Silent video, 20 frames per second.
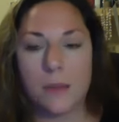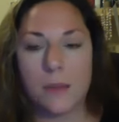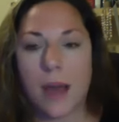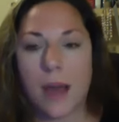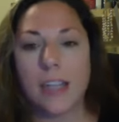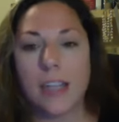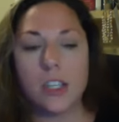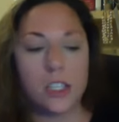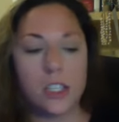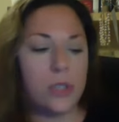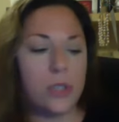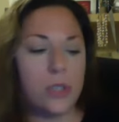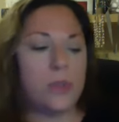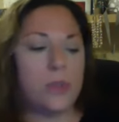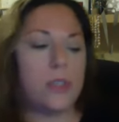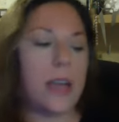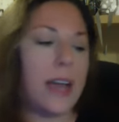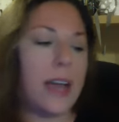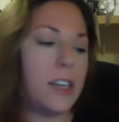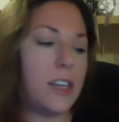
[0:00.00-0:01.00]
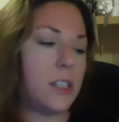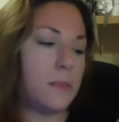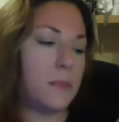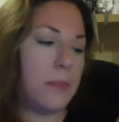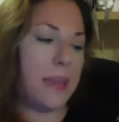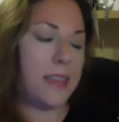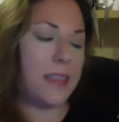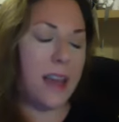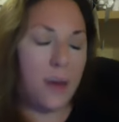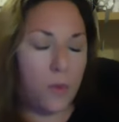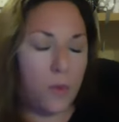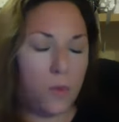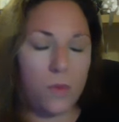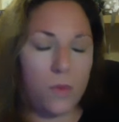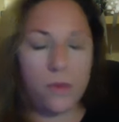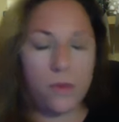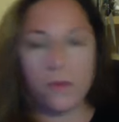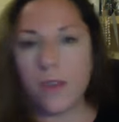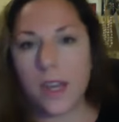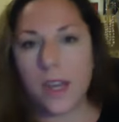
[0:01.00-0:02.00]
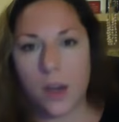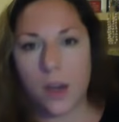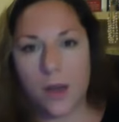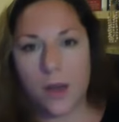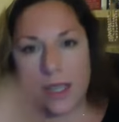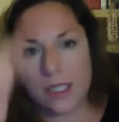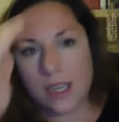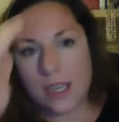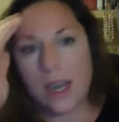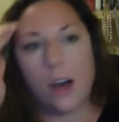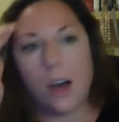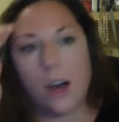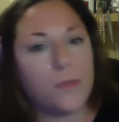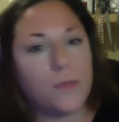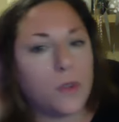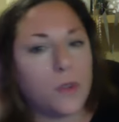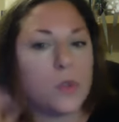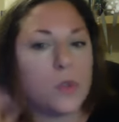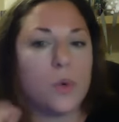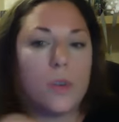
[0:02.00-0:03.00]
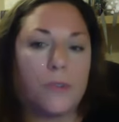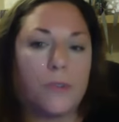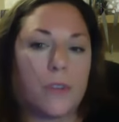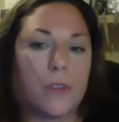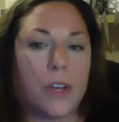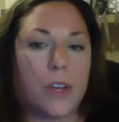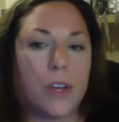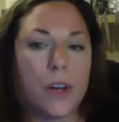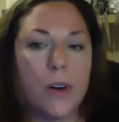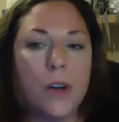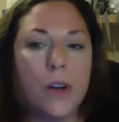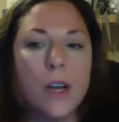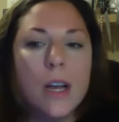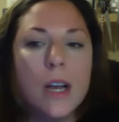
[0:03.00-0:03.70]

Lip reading: I just made that video as a helpful tool for you.